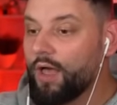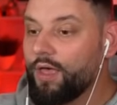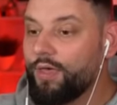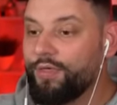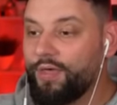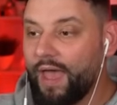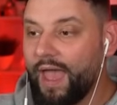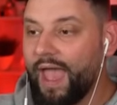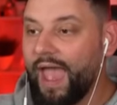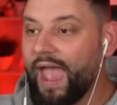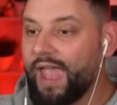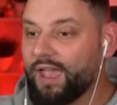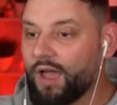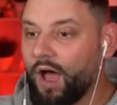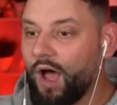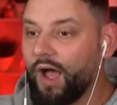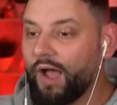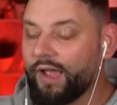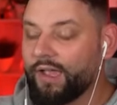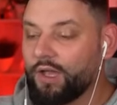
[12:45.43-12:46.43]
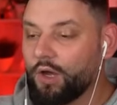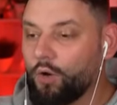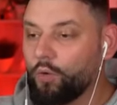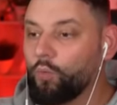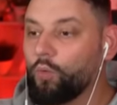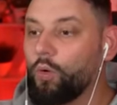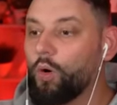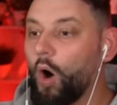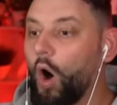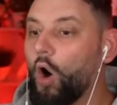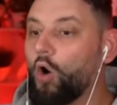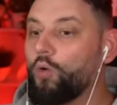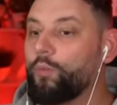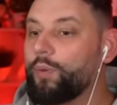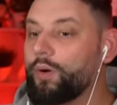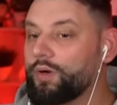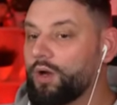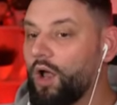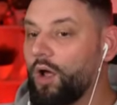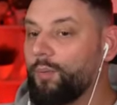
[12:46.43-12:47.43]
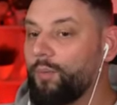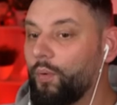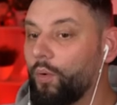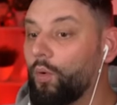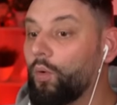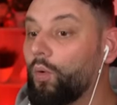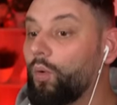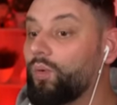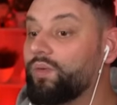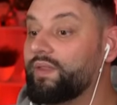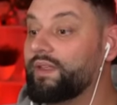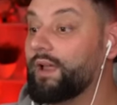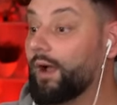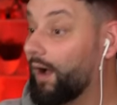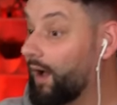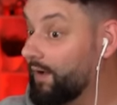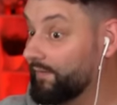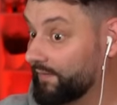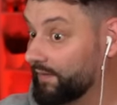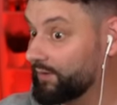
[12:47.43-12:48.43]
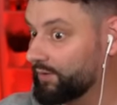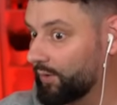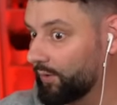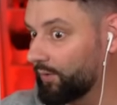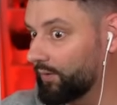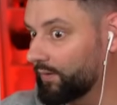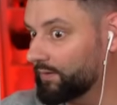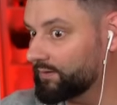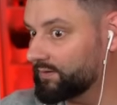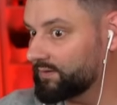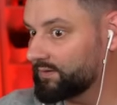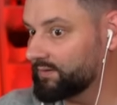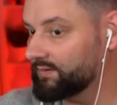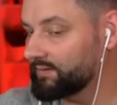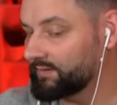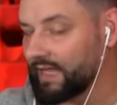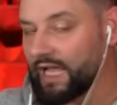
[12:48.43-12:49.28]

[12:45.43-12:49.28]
the AI will open up all the other doors.